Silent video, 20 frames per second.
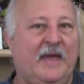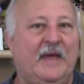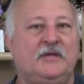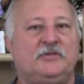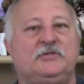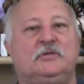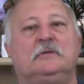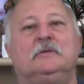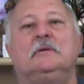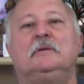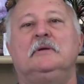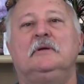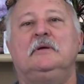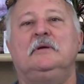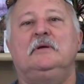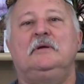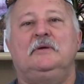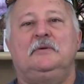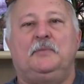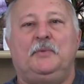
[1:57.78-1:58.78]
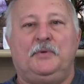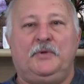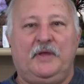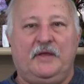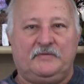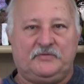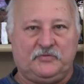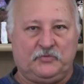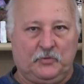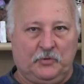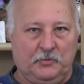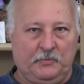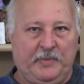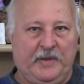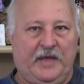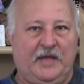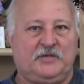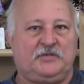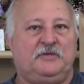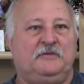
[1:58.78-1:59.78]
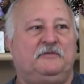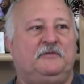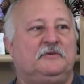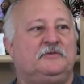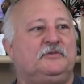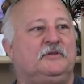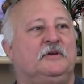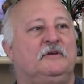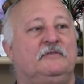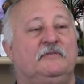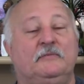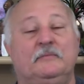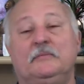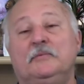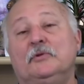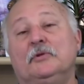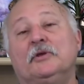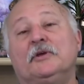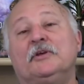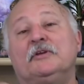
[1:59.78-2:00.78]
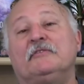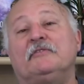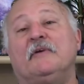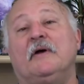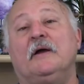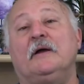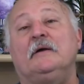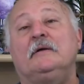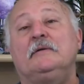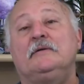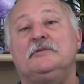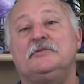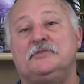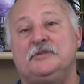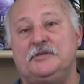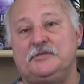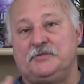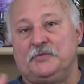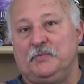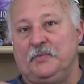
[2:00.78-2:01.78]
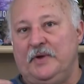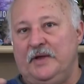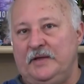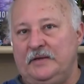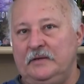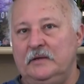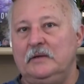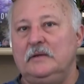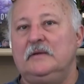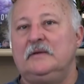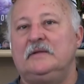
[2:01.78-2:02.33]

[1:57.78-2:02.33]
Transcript: passion. When you have strong passion for stuff, you look at a fire, you see some red,